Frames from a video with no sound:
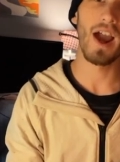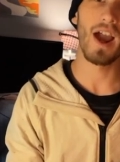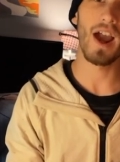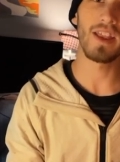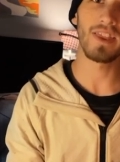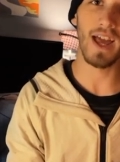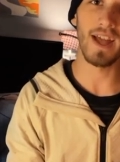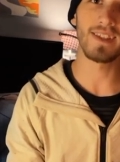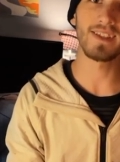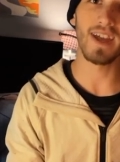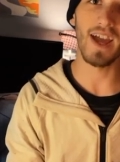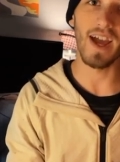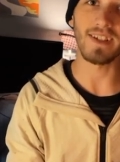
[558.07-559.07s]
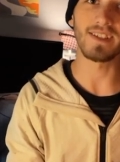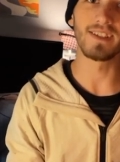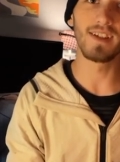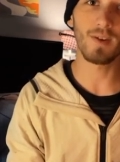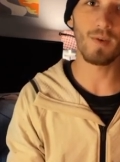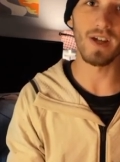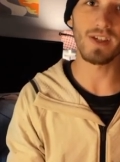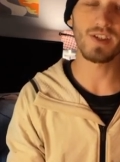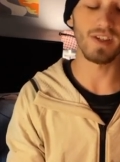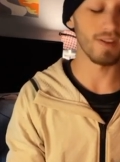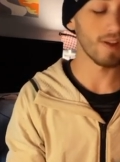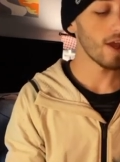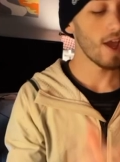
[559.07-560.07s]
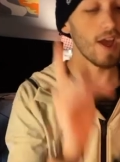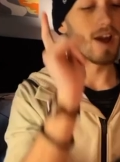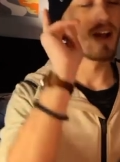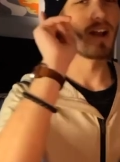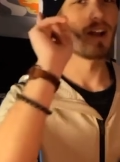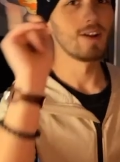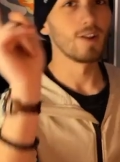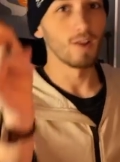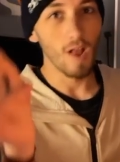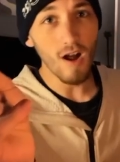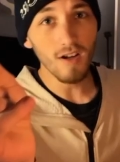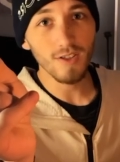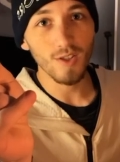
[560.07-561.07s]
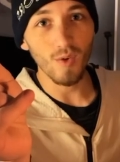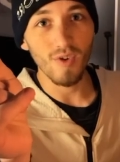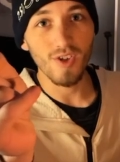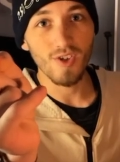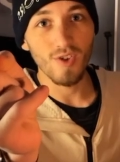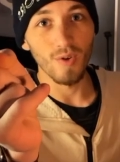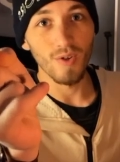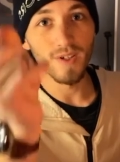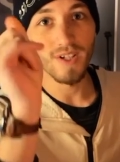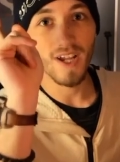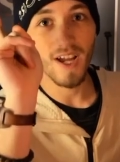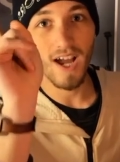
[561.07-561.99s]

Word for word: And that's an excellent question. Long story short,